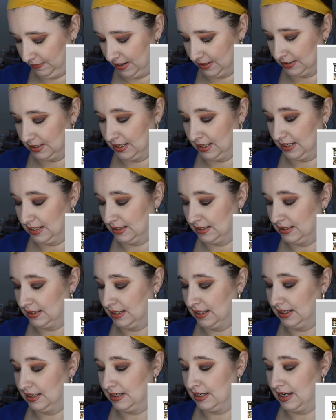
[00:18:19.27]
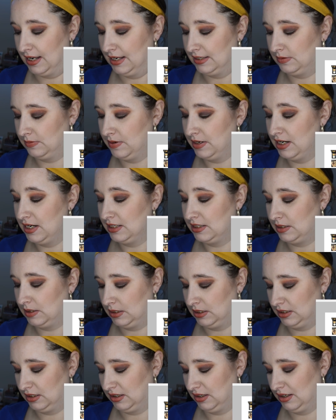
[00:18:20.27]
Yes, it is. And this one
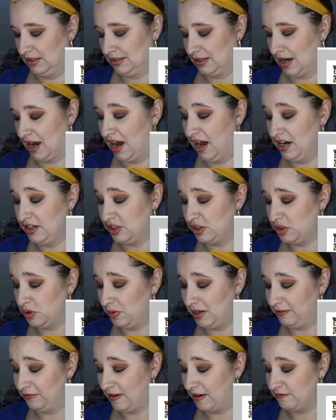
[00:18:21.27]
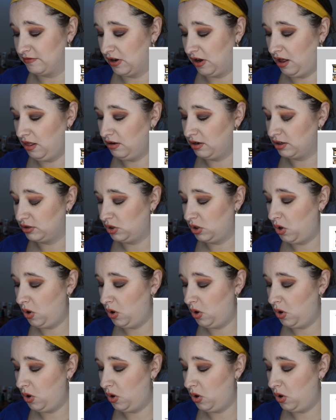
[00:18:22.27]
is $125.